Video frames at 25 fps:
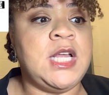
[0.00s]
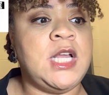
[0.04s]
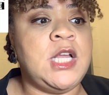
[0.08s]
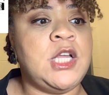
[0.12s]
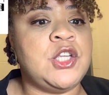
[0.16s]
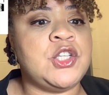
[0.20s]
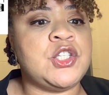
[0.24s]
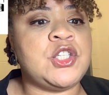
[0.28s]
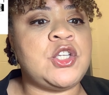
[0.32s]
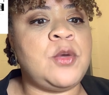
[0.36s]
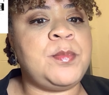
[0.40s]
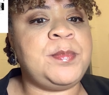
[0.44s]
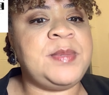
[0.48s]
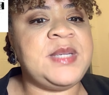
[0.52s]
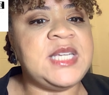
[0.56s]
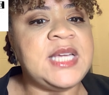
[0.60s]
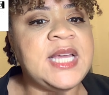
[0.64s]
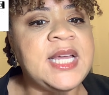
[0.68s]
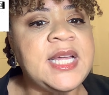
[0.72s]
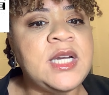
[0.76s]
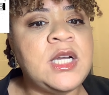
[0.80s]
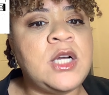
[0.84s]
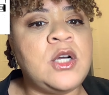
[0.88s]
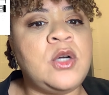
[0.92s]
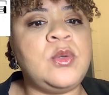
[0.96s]
So
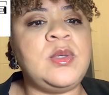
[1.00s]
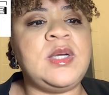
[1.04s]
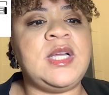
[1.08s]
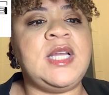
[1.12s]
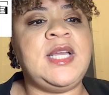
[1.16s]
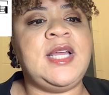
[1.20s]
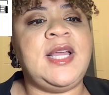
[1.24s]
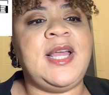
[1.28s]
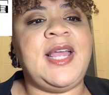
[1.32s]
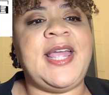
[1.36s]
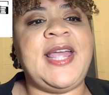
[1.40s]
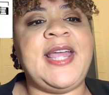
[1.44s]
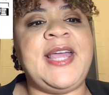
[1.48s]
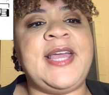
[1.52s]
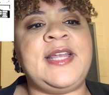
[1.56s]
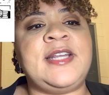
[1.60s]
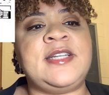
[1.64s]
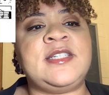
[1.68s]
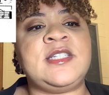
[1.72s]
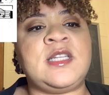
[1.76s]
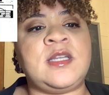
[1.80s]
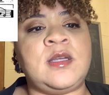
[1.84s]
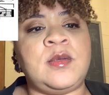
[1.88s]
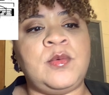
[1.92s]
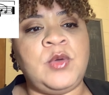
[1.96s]
piano,
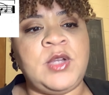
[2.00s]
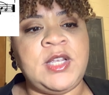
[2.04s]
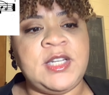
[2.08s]
and